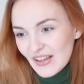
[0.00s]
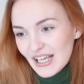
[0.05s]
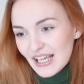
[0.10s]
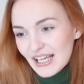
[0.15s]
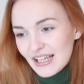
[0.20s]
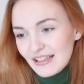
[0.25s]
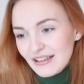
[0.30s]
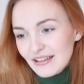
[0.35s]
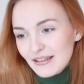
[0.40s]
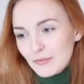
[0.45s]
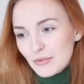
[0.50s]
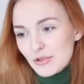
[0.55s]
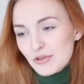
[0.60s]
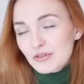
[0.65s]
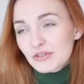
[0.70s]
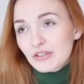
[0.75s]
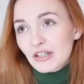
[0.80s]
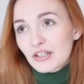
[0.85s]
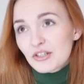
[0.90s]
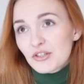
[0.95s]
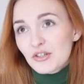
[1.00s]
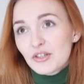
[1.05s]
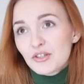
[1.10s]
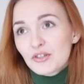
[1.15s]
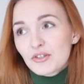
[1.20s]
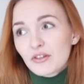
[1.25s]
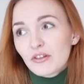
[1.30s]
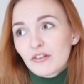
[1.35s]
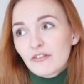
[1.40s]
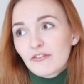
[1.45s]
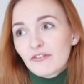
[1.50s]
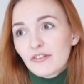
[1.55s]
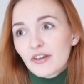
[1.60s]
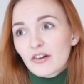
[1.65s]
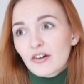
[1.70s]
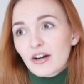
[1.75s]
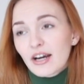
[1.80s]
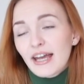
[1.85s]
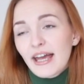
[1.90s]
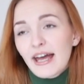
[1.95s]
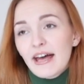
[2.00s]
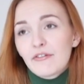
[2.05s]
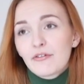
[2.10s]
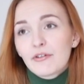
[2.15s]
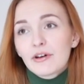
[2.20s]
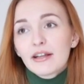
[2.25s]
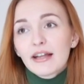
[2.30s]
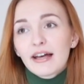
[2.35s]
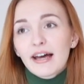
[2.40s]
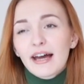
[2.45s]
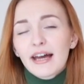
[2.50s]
And the most unusual fear I have, well,